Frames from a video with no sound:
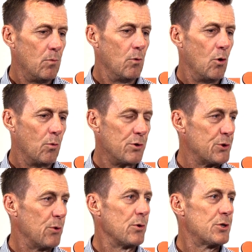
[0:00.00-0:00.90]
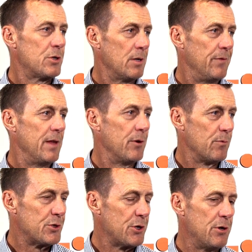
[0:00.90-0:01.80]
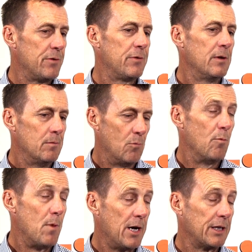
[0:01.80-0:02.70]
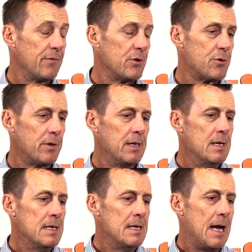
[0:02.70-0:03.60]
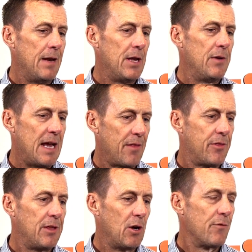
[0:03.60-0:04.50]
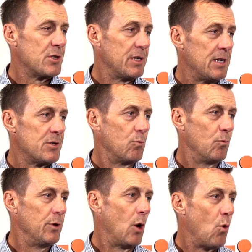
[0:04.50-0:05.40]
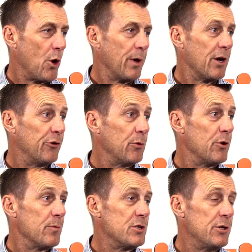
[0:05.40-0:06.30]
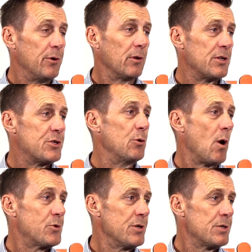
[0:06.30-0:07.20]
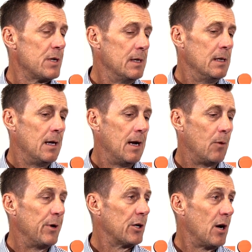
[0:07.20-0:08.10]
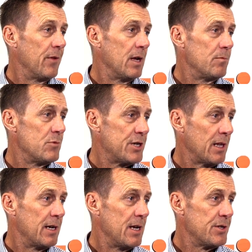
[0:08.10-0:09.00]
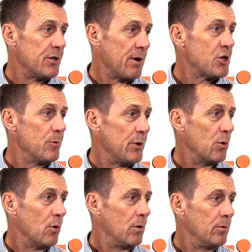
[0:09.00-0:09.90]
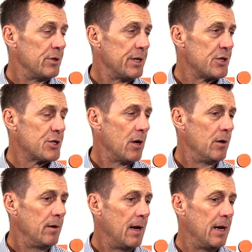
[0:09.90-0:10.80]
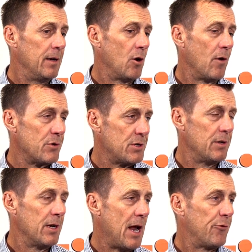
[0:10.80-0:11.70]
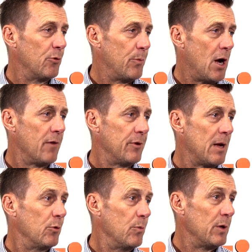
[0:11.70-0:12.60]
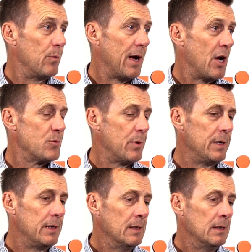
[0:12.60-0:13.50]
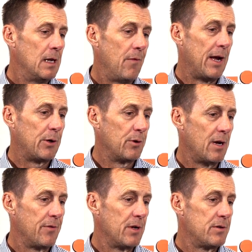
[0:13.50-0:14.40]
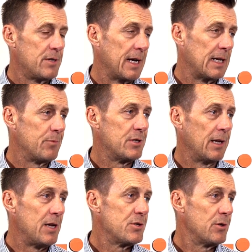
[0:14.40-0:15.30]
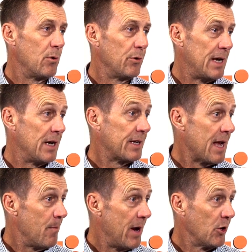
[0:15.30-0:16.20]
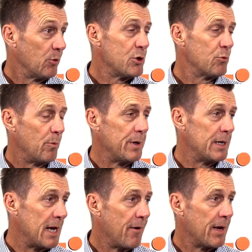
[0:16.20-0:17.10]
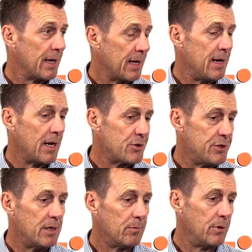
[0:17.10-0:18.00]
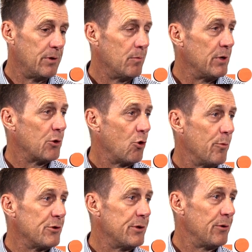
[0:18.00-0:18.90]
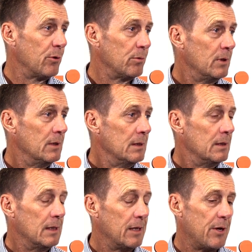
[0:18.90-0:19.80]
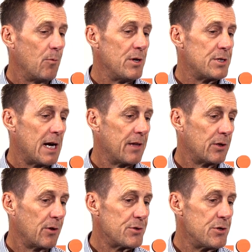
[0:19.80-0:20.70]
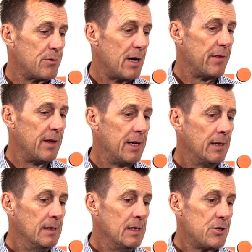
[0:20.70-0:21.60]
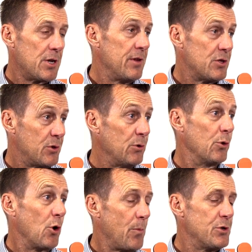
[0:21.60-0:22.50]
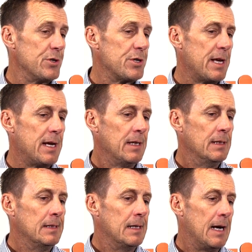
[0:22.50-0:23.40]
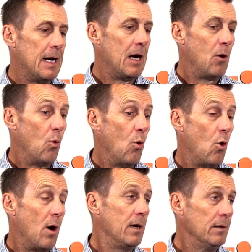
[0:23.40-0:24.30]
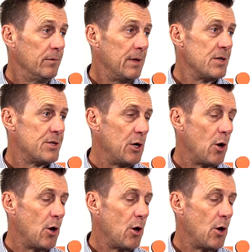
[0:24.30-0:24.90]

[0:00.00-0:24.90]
ore resource and then the reserve or mining inventory, and then the other thing obviously is what are we going to do with the material? There's 2 options. We can either sell it as a direct shipping ore of DSO, and obviously the natural buyer for that would be BHP, and they could either take it up to Leinster or down to Kambalda, which will be going again next year with the Mincor material. They're restarting the concentrator there. So there's 2 good options there. Or there's the